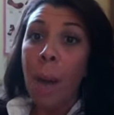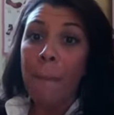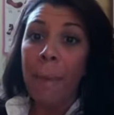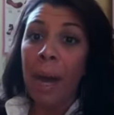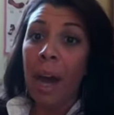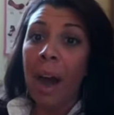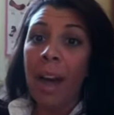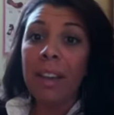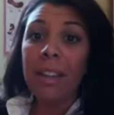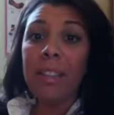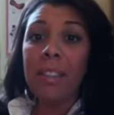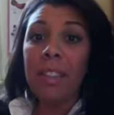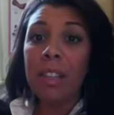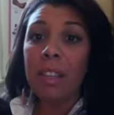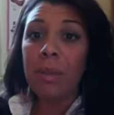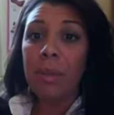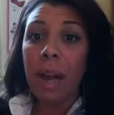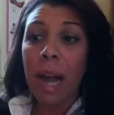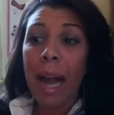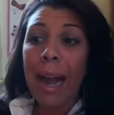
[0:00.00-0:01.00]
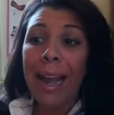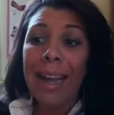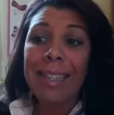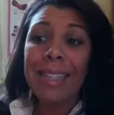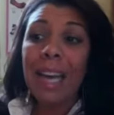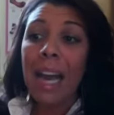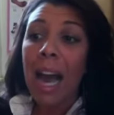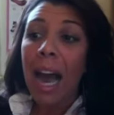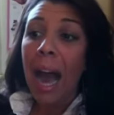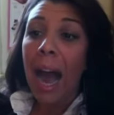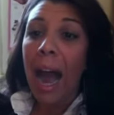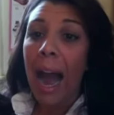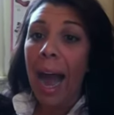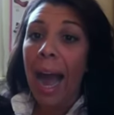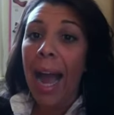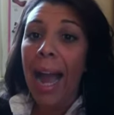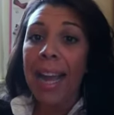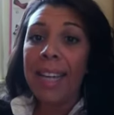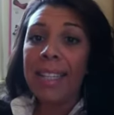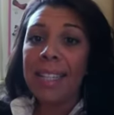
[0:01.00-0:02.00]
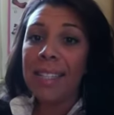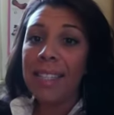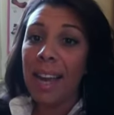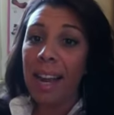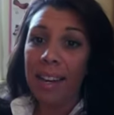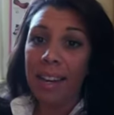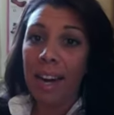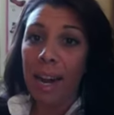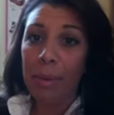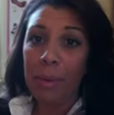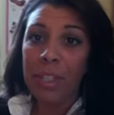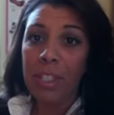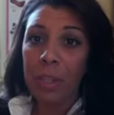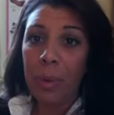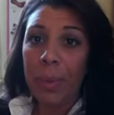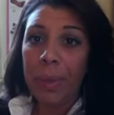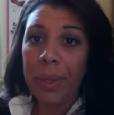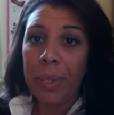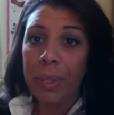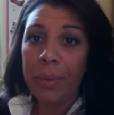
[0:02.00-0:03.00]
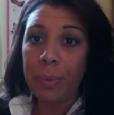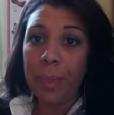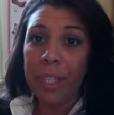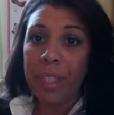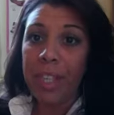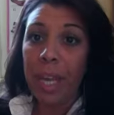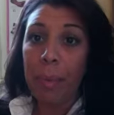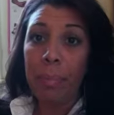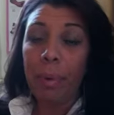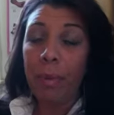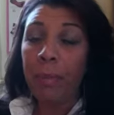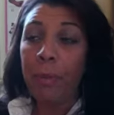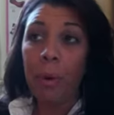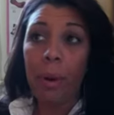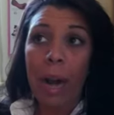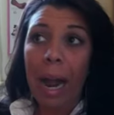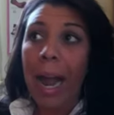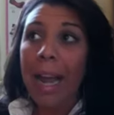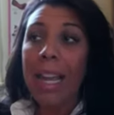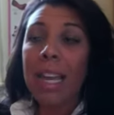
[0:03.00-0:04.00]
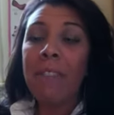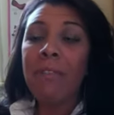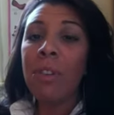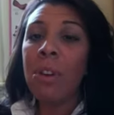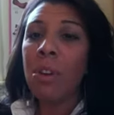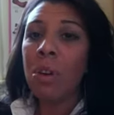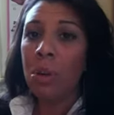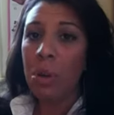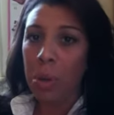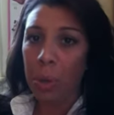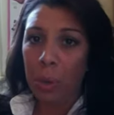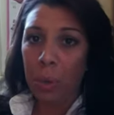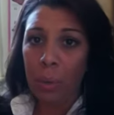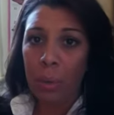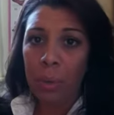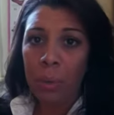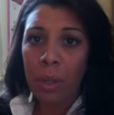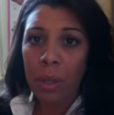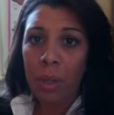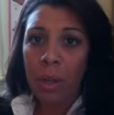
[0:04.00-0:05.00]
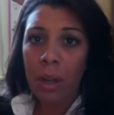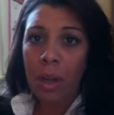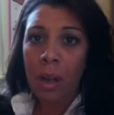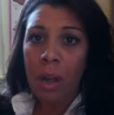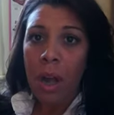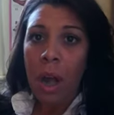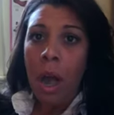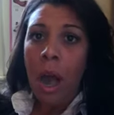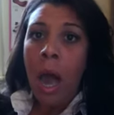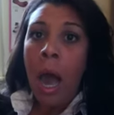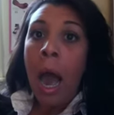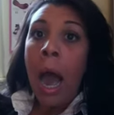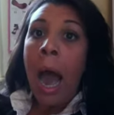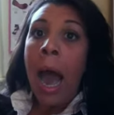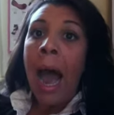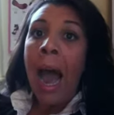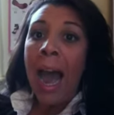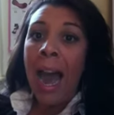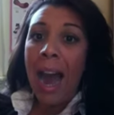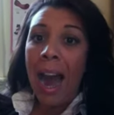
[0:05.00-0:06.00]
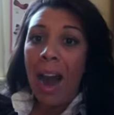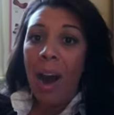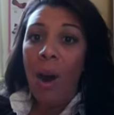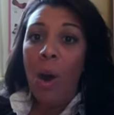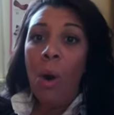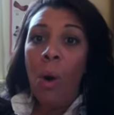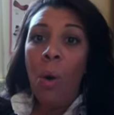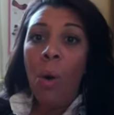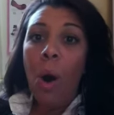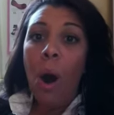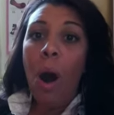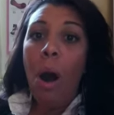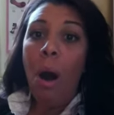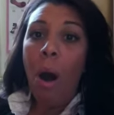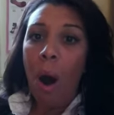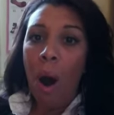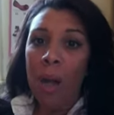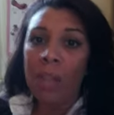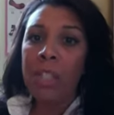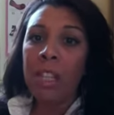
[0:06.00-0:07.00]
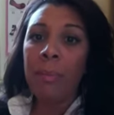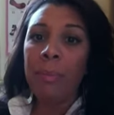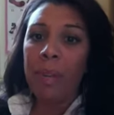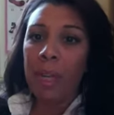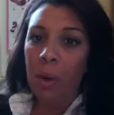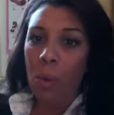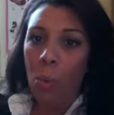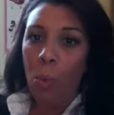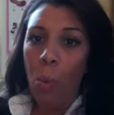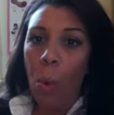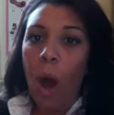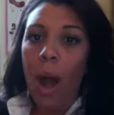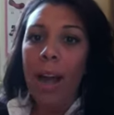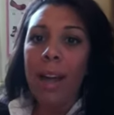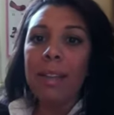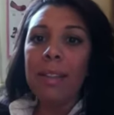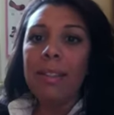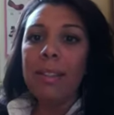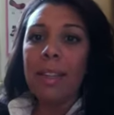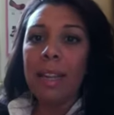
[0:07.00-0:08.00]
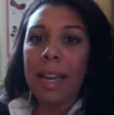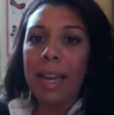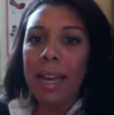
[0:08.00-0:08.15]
But honestly, you guys, I decided I was doing this reset before I even knew how awesome it was.